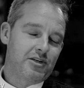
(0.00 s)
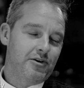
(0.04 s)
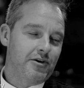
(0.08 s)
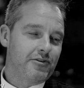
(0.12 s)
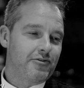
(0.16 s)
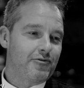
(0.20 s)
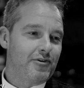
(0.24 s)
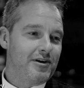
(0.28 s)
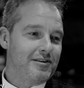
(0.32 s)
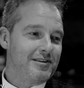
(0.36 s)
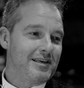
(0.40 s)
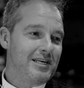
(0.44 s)
two or
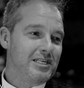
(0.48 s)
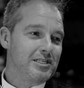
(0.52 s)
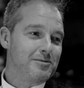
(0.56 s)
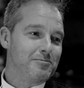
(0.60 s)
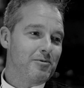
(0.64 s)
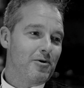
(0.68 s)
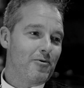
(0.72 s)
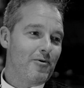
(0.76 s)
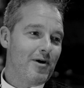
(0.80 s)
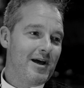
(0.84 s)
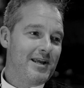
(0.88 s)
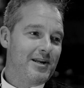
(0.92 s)
three things on
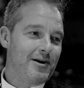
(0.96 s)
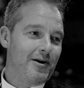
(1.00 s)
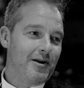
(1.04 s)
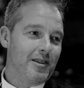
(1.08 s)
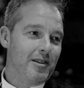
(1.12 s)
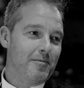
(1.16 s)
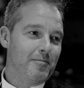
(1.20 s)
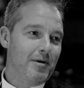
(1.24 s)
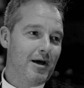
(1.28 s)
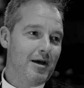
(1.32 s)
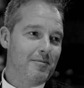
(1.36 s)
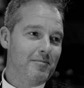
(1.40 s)
my radar at
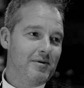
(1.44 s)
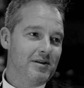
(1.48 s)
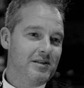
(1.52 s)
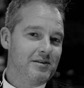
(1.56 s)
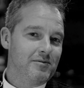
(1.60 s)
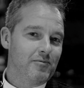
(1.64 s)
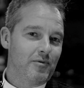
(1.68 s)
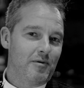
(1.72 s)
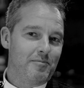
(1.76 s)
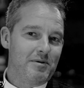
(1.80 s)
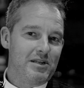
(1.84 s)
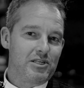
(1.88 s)
the moment.
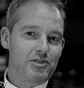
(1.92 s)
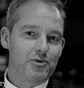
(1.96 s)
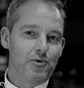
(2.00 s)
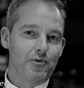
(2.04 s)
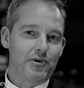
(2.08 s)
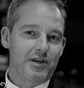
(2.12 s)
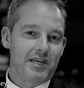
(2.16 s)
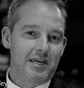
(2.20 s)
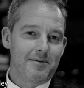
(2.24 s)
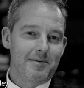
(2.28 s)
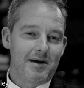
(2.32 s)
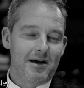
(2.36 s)
We've been
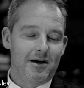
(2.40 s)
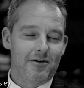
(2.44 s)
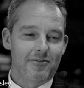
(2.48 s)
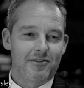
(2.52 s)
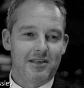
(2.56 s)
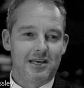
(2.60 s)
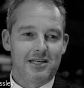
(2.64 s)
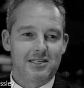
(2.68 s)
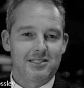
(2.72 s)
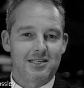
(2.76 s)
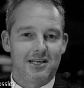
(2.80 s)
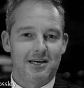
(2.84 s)
talking about
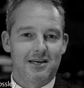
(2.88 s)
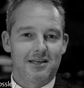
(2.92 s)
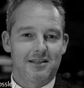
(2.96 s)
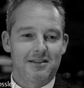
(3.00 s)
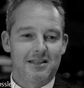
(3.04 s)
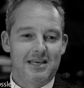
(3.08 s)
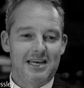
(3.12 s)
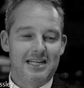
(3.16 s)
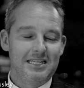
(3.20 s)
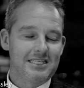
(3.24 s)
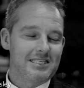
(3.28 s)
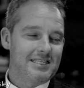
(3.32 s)
things like
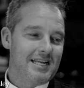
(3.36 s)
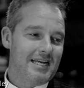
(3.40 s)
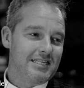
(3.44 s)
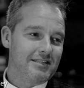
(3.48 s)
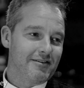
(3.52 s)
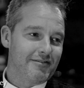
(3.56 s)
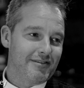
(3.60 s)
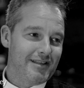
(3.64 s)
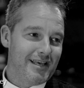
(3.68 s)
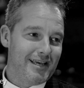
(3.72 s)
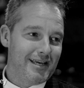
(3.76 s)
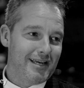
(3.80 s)
the Internet
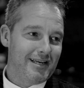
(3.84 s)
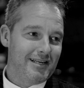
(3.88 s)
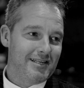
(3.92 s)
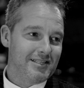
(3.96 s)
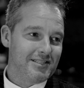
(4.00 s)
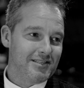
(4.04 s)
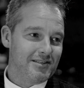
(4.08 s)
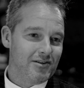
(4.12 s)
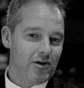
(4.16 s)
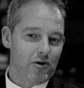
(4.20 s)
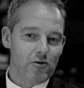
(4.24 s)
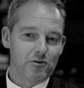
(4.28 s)
of
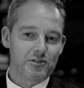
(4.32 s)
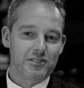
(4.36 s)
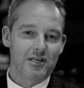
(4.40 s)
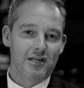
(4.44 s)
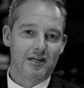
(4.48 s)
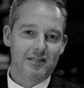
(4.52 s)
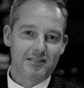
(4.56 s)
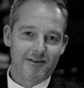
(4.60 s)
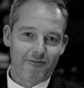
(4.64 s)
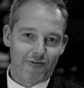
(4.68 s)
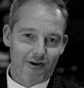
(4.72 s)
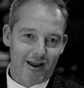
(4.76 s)
Things and
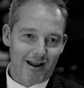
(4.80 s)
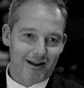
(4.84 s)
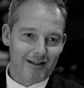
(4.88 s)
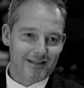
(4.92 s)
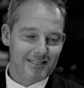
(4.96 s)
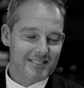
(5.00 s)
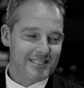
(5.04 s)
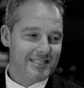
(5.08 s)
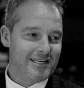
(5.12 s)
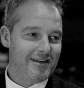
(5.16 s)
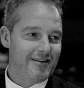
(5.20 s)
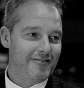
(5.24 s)
alternative
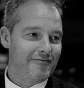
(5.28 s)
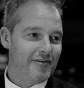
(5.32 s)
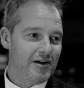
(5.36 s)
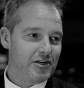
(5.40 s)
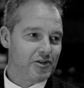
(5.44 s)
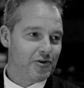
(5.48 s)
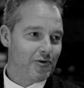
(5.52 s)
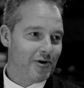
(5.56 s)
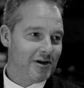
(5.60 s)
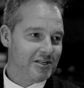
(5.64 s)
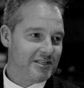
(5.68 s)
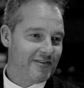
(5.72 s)
reality and
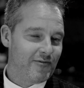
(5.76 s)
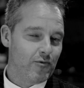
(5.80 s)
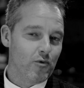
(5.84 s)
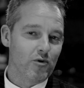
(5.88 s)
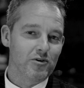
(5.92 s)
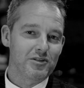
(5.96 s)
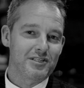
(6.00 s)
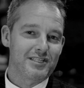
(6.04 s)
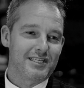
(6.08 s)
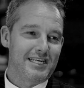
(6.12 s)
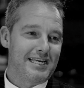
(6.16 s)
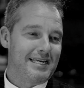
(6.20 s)
virtual reality for
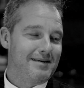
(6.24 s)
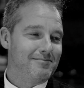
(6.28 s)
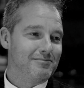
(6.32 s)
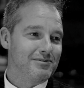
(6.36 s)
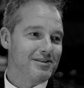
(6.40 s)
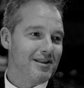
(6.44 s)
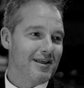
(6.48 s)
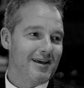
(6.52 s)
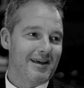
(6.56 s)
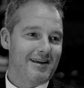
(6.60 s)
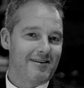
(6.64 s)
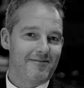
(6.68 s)
what
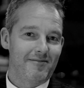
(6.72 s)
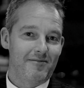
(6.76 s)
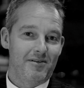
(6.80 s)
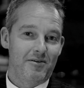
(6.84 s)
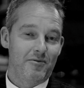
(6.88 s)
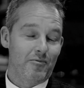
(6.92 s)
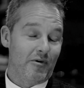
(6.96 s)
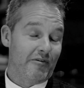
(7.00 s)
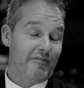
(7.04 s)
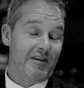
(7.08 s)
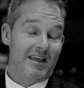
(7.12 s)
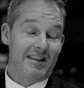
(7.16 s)
seems like,
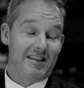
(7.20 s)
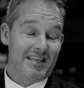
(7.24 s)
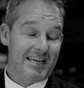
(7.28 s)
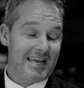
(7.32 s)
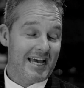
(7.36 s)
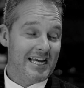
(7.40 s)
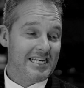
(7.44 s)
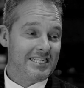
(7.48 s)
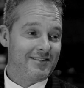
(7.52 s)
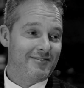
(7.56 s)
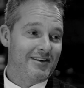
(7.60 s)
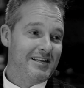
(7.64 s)
well, in the
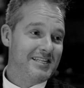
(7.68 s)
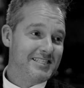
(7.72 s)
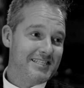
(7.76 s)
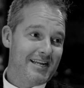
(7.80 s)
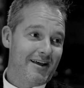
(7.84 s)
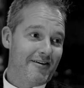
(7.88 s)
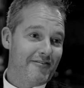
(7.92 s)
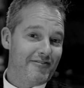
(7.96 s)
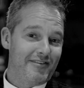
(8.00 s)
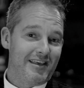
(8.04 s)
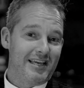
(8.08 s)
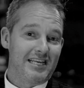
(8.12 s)
case of the
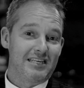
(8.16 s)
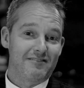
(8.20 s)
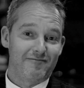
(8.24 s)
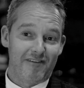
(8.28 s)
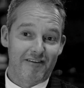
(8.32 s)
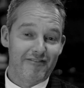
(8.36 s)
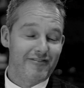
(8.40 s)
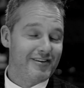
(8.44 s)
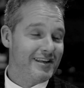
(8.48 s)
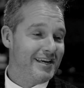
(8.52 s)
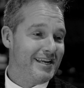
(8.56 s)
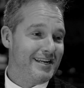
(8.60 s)
Internet of Things,
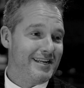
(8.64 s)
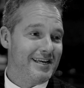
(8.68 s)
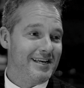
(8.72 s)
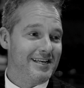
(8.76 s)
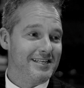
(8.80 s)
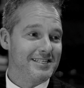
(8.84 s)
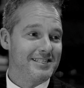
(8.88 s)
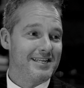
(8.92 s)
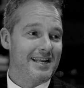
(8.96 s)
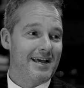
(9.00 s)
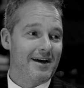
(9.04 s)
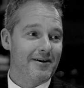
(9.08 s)
15
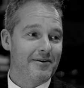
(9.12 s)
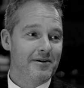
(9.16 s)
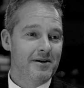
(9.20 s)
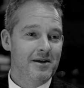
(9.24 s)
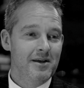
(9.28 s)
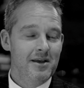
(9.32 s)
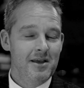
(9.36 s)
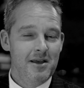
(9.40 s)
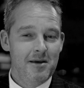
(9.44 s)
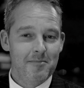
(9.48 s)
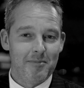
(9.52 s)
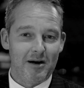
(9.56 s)
years now.
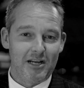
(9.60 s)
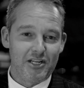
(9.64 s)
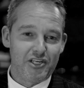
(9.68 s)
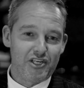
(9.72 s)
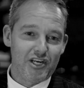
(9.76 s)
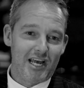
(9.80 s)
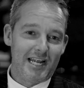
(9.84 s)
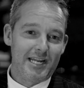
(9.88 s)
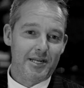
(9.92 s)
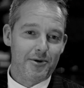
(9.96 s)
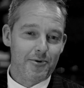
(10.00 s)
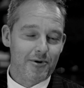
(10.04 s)
But I
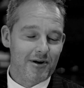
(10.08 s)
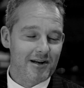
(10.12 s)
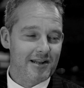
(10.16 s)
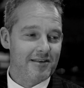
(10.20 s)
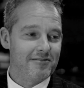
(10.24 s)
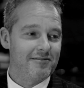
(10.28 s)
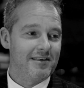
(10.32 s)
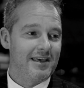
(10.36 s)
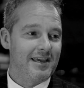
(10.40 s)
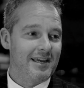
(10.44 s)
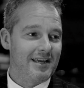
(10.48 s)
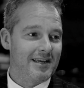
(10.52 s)
genuinely
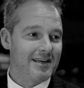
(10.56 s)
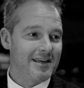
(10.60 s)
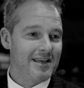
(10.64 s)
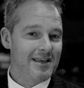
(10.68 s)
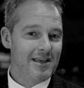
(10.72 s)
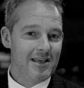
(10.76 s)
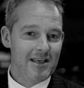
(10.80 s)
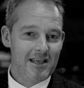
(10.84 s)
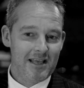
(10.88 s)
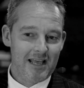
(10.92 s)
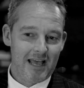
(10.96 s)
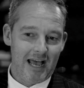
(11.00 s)
think
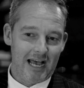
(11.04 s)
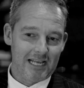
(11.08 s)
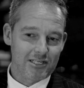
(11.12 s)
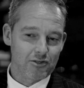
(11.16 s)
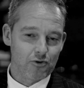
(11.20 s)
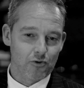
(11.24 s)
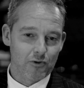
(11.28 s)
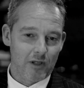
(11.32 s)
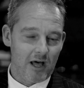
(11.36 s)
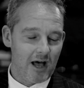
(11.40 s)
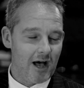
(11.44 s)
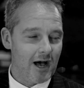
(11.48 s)
as
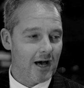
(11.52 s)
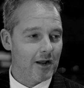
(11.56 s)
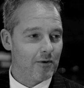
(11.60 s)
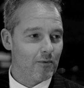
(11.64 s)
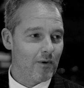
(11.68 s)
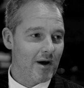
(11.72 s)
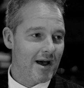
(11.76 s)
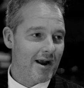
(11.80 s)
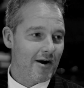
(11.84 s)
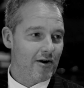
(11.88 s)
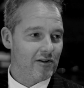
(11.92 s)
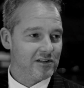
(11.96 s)
all the
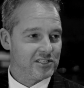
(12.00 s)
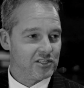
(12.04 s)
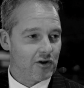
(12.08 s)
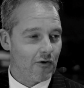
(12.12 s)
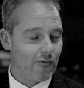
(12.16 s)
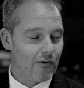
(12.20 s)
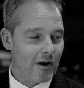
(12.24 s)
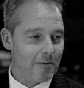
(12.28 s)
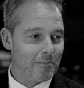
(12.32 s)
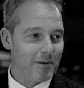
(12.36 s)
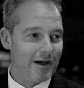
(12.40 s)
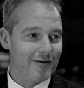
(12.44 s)
hardware and the
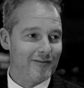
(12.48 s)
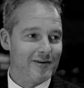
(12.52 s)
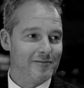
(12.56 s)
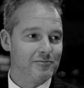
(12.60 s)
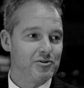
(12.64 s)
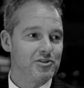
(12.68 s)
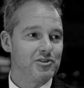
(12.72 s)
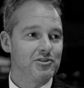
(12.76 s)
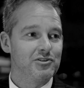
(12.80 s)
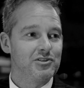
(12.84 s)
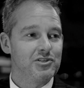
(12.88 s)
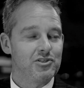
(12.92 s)
software
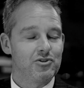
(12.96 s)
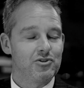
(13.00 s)
platforms